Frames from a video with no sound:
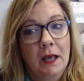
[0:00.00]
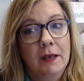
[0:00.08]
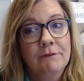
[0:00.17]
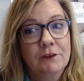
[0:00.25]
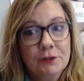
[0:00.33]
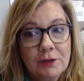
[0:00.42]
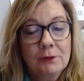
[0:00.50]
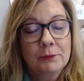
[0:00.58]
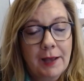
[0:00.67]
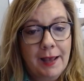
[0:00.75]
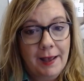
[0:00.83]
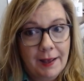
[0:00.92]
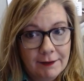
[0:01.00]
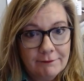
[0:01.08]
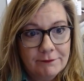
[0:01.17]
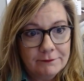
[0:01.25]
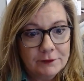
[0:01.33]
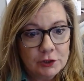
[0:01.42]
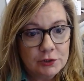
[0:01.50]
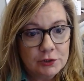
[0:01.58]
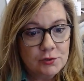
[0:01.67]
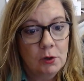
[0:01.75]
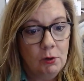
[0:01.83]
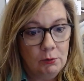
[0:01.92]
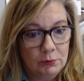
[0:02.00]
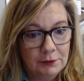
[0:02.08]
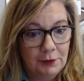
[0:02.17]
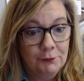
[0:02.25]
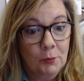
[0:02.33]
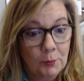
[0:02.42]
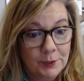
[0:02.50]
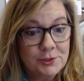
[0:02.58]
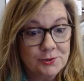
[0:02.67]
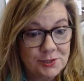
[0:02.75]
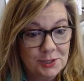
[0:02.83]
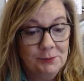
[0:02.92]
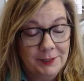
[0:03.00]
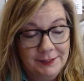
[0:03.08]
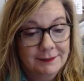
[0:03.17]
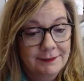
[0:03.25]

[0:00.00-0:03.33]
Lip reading: if you don't have control over what you're doing.